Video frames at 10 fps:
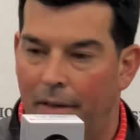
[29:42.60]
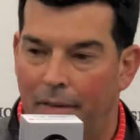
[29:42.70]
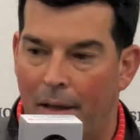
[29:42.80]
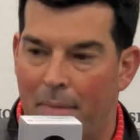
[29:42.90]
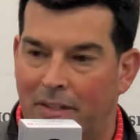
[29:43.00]

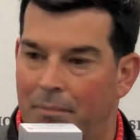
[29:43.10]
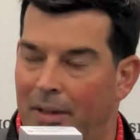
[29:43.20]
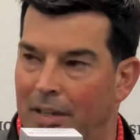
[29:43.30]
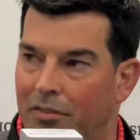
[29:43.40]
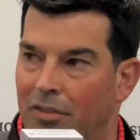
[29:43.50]
that makes a
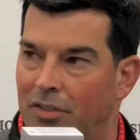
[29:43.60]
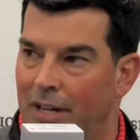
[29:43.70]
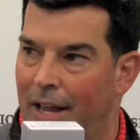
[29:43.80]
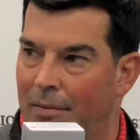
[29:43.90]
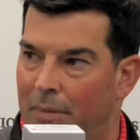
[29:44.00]
big difference in
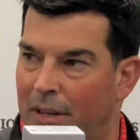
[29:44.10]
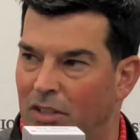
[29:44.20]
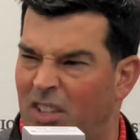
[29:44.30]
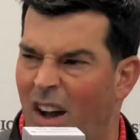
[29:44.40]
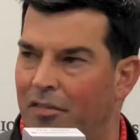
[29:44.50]
game,
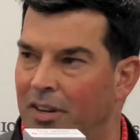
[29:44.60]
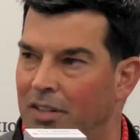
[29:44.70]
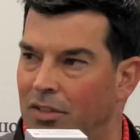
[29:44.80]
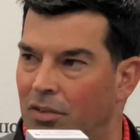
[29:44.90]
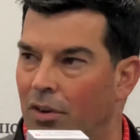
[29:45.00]
because
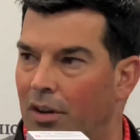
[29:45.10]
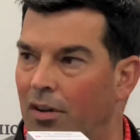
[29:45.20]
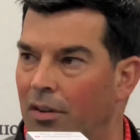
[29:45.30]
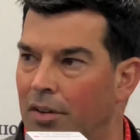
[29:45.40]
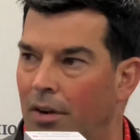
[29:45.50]
confidence is
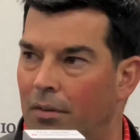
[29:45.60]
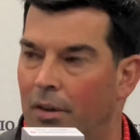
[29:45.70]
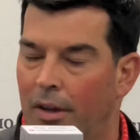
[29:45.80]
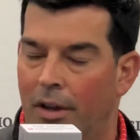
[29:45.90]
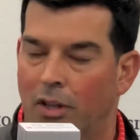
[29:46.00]
critical, you know,
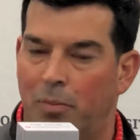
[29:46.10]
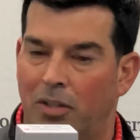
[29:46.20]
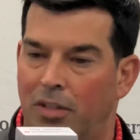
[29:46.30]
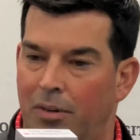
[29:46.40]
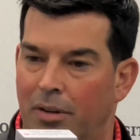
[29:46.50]

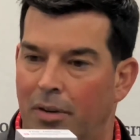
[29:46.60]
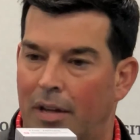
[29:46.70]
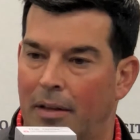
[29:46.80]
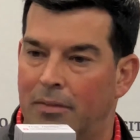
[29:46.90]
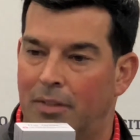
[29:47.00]
especially when
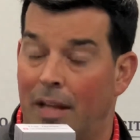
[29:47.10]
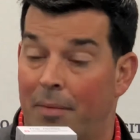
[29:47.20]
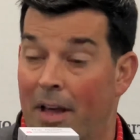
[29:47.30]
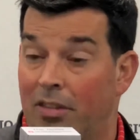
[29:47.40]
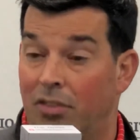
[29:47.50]
it's
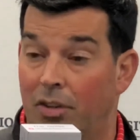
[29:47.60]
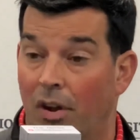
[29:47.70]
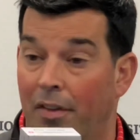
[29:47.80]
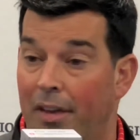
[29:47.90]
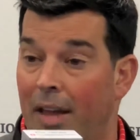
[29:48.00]
time to
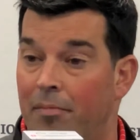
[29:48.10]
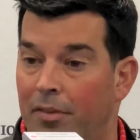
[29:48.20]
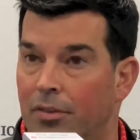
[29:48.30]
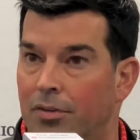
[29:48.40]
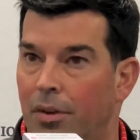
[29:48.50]
execute on the game
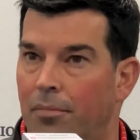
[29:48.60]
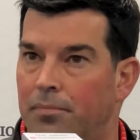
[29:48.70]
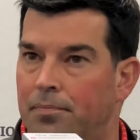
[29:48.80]
field. So.